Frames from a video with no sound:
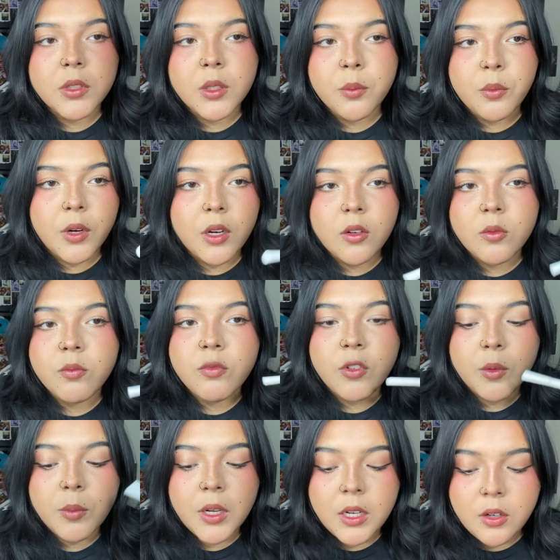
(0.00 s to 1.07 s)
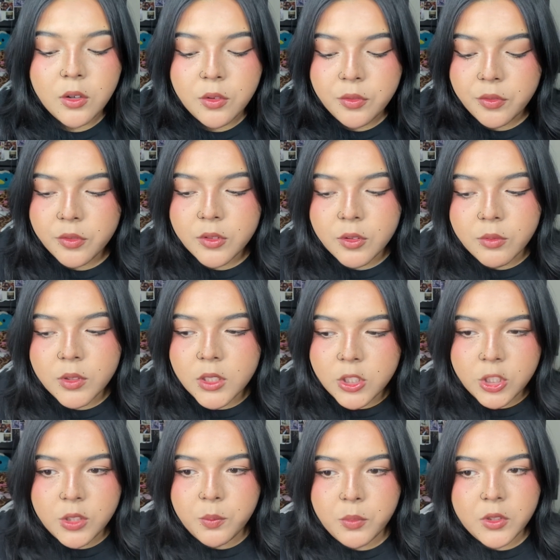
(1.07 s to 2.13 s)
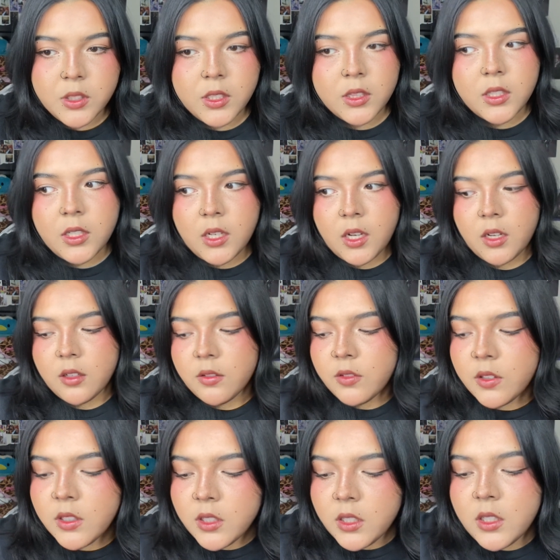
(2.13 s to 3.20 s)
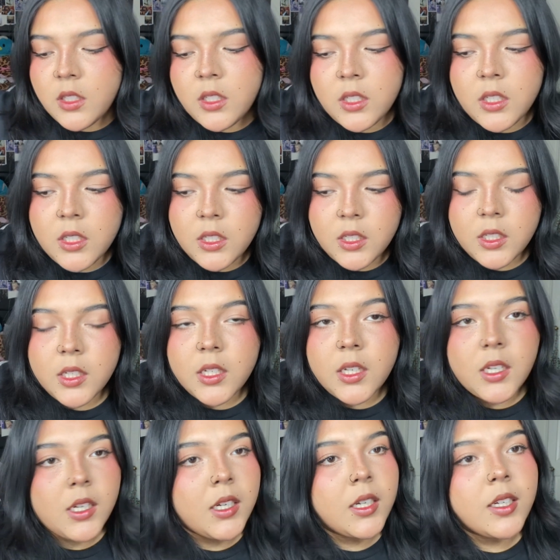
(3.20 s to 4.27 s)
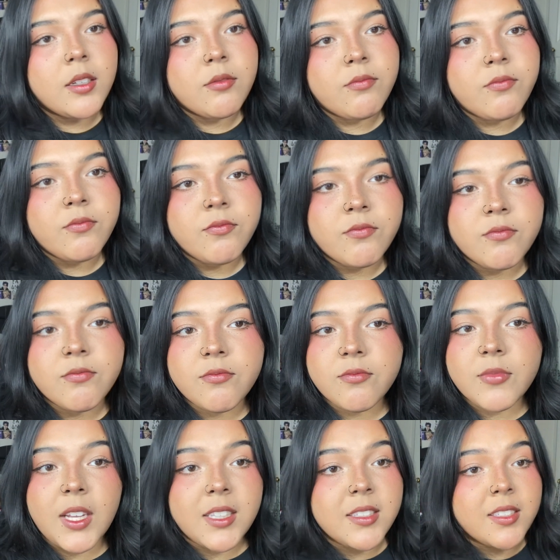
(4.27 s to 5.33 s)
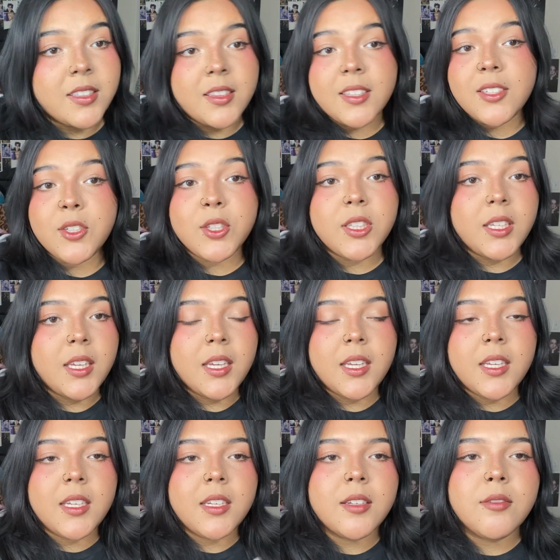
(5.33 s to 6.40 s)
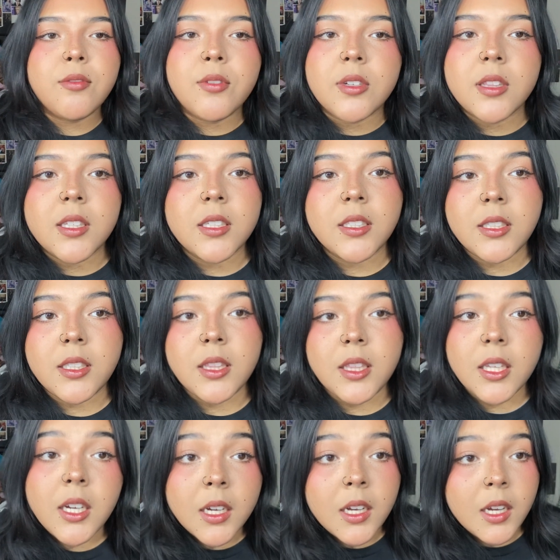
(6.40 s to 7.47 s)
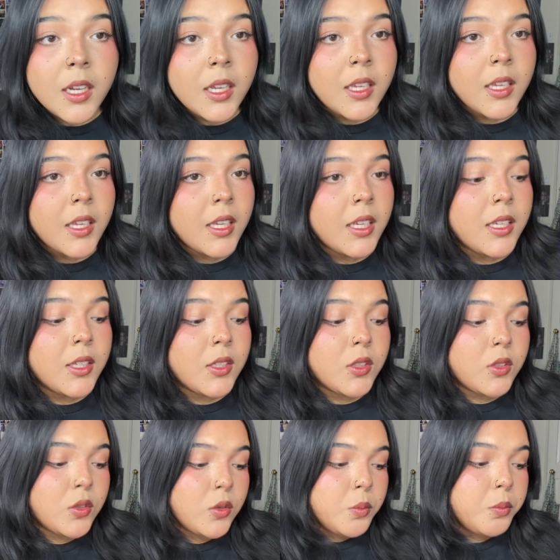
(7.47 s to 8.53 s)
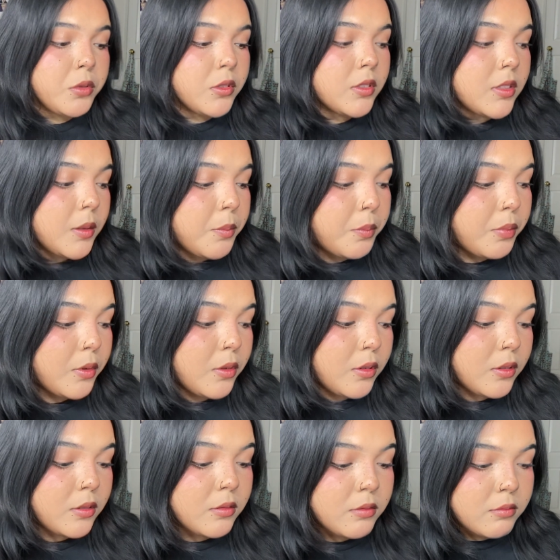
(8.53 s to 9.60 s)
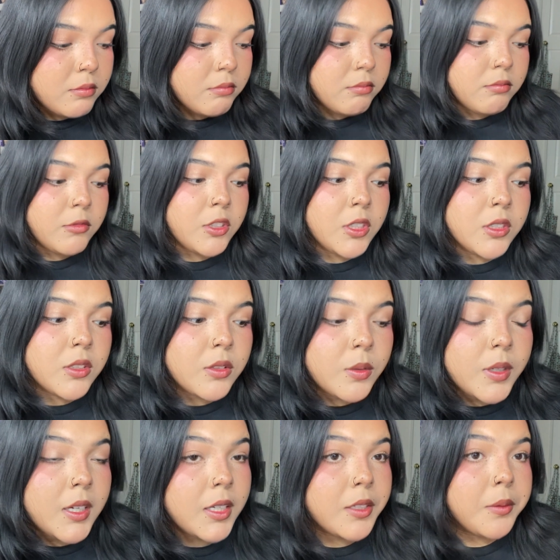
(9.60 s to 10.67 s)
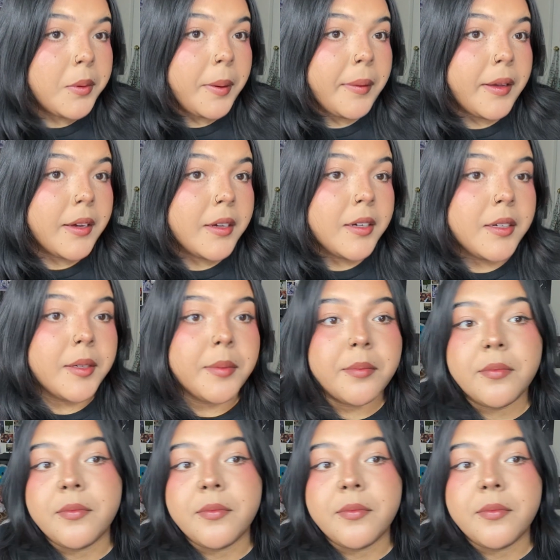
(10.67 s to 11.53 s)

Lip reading: in brown from Elf, the really cheap one that they have. And that's literally it for this look. Super simple, just the way I do my makeup.